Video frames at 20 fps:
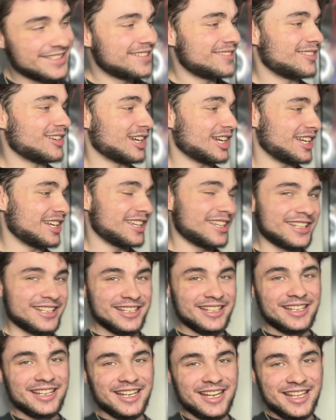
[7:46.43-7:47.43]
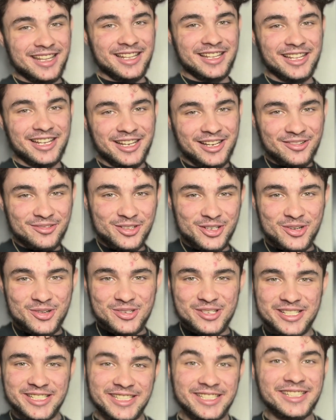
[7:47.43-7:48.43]
right? And then like I'll
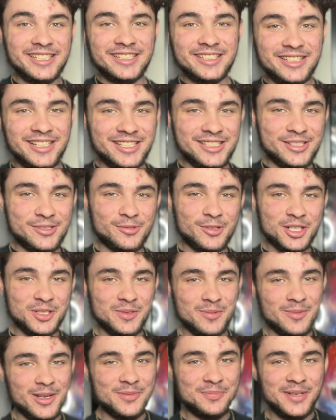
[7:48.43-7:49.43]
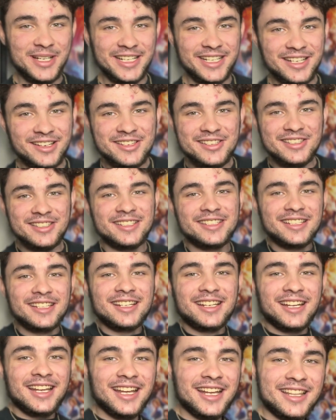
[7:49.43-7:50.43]
record it and you guys can watch me make my eggs.
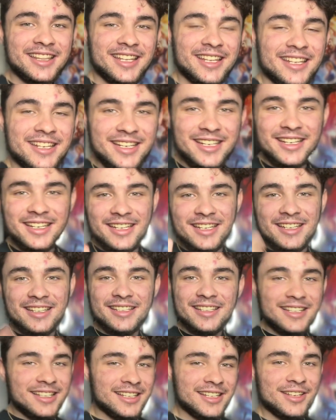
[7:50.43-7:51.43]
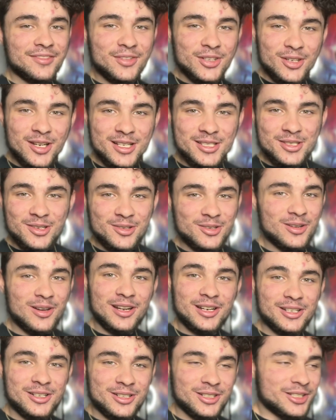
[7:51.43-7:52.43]
And then if you guys don't know how
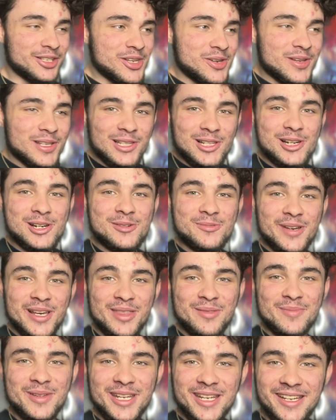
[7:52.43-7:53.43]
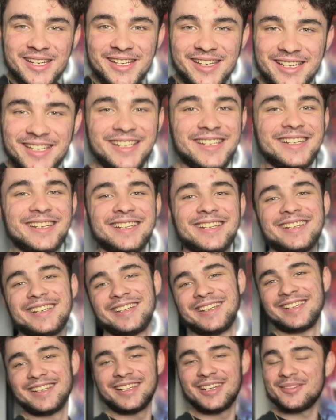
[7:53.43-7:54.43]
to cook, you can learn with me.
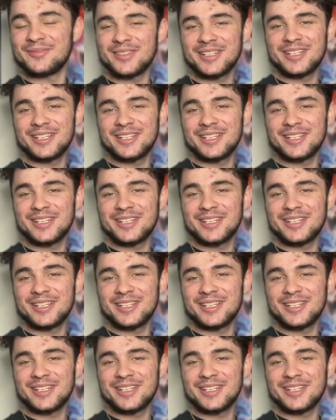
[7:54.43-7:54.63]
It'd be